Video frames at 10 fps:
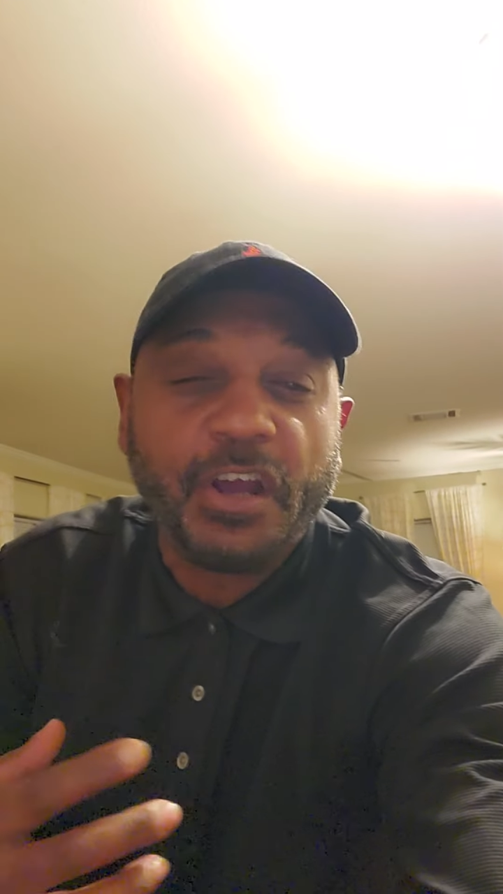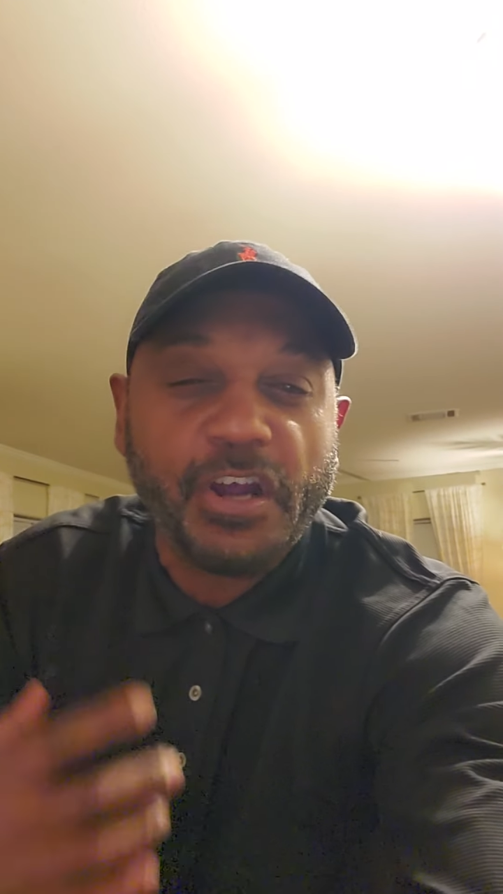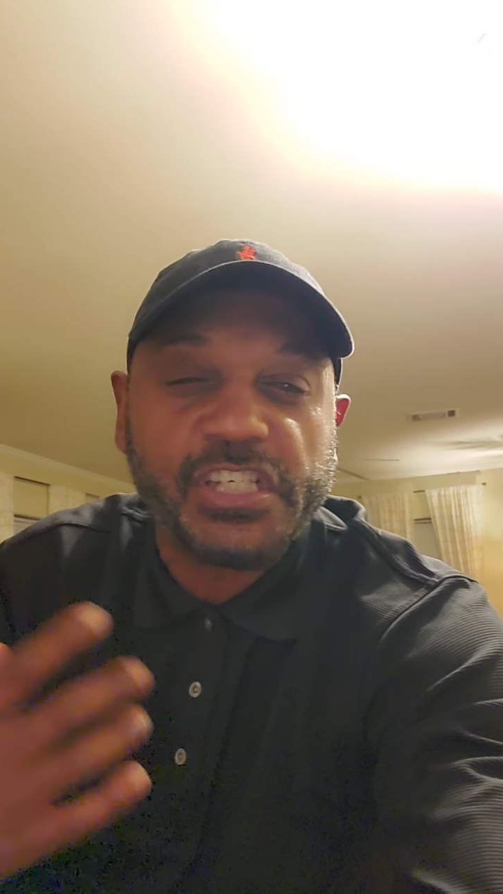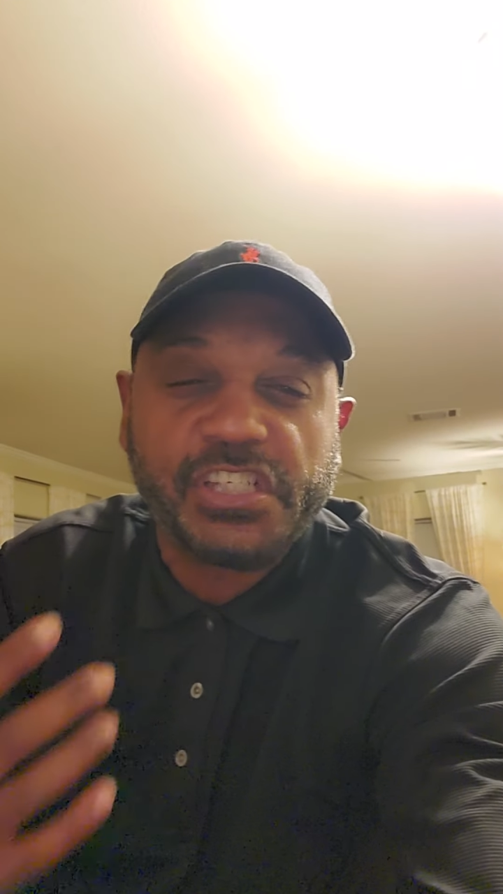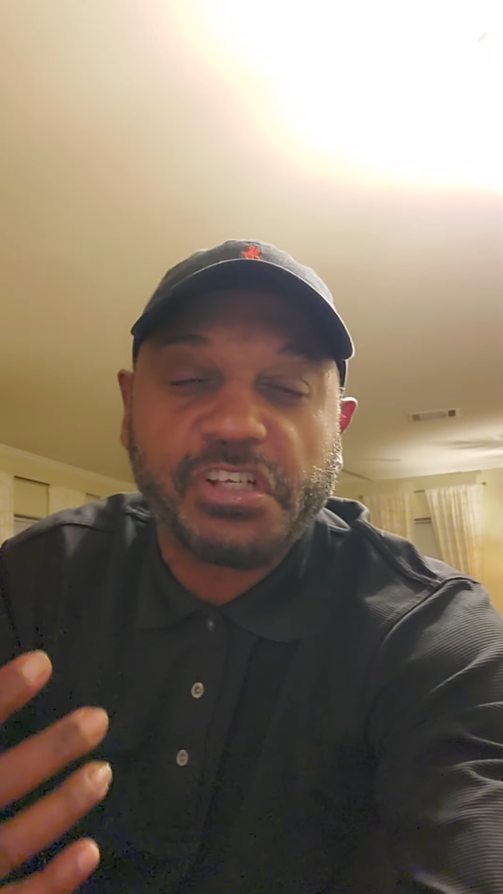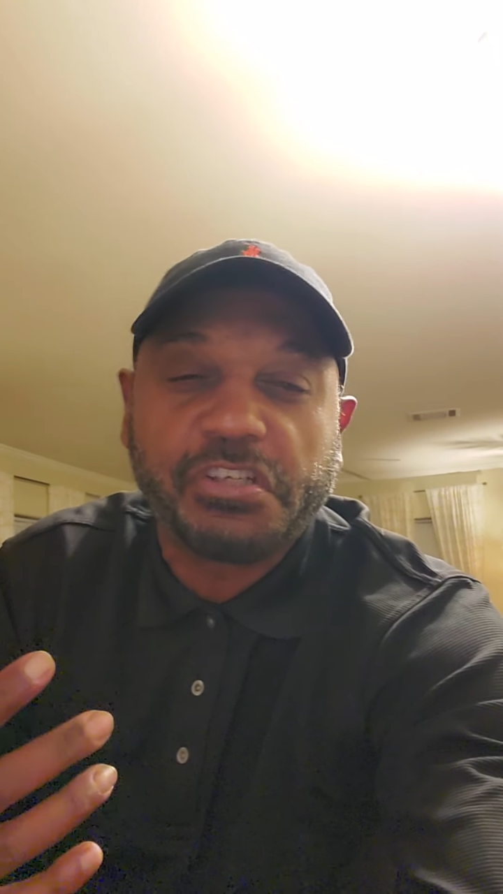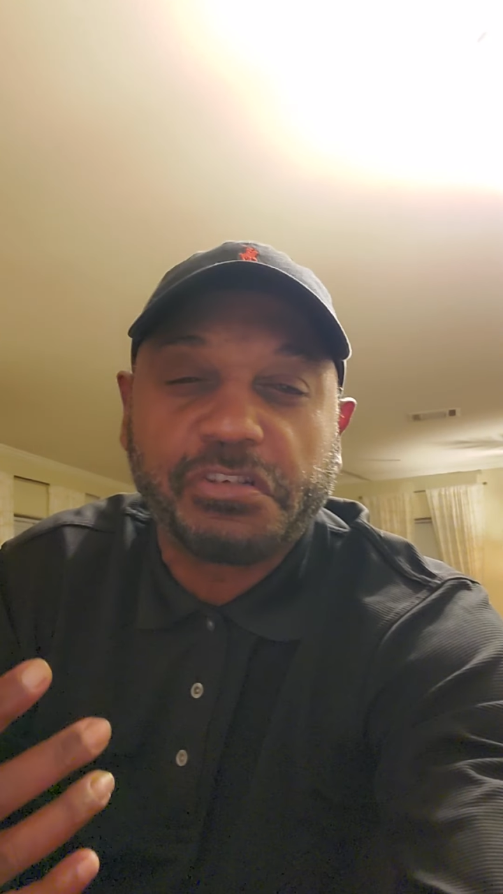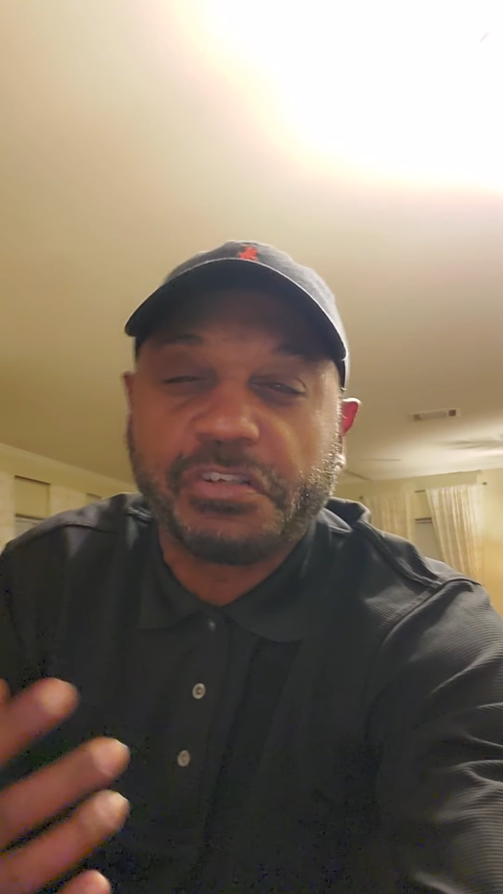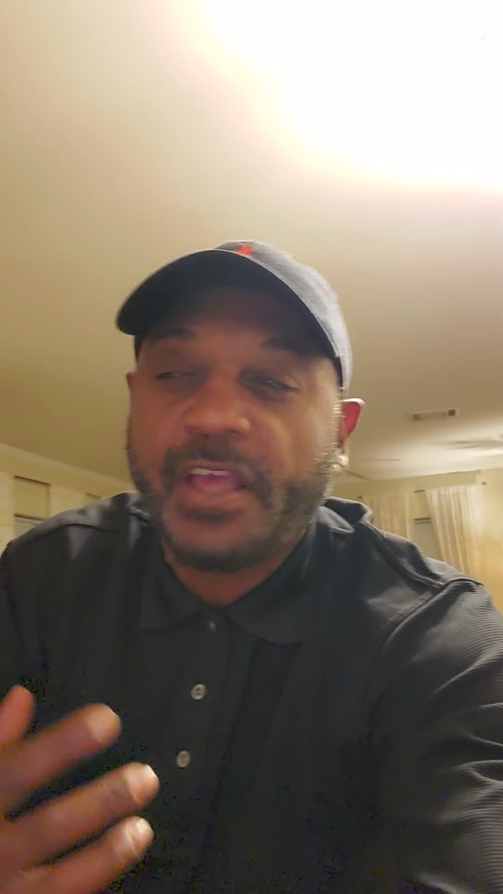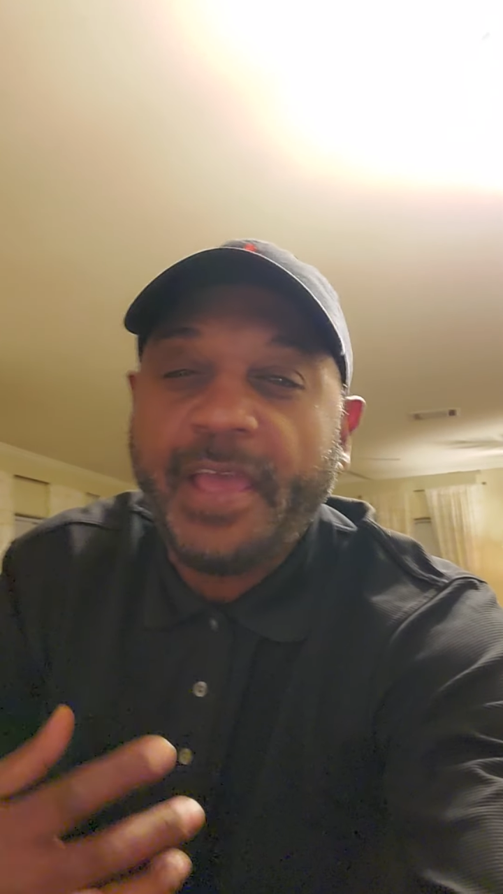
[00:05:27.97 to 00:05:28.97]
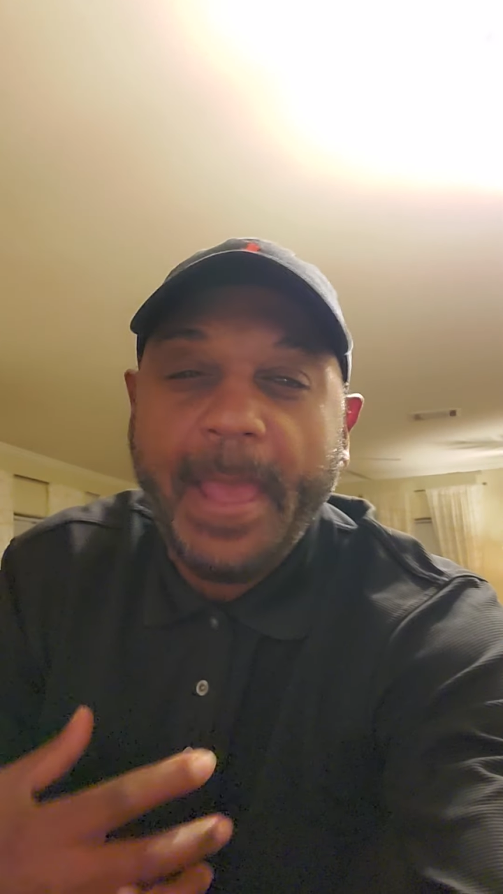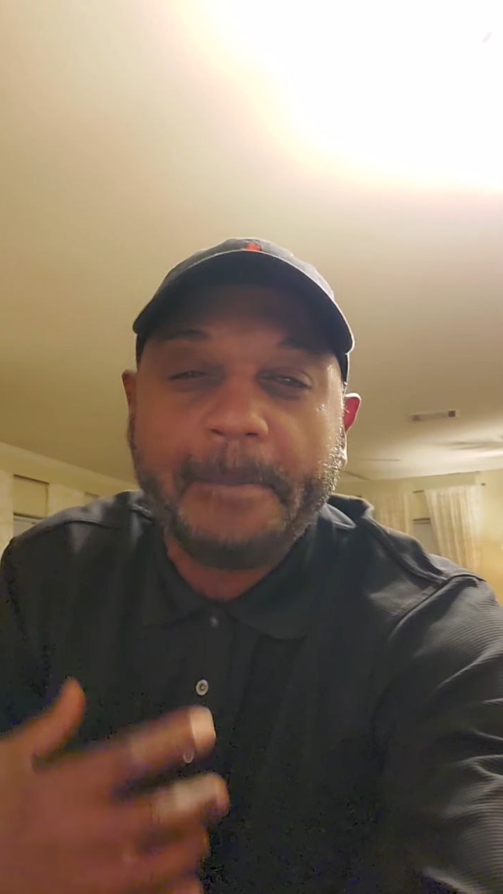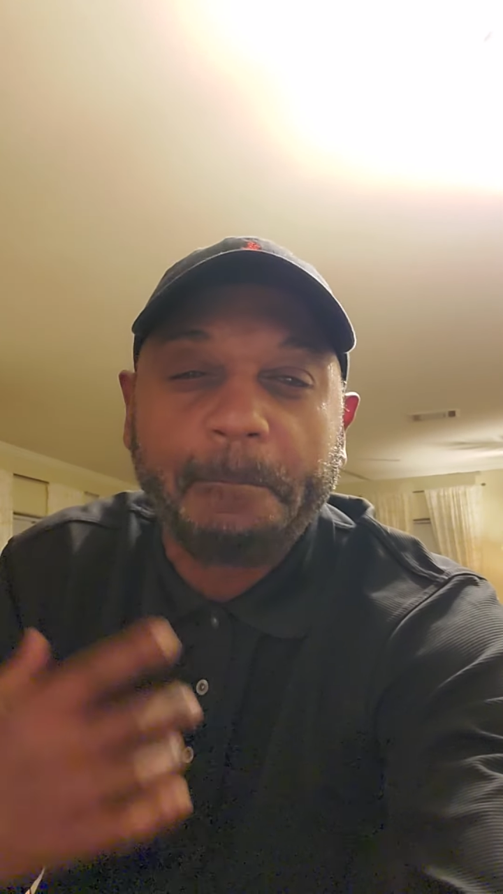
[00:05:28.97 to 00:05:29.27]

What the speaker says: or sisters had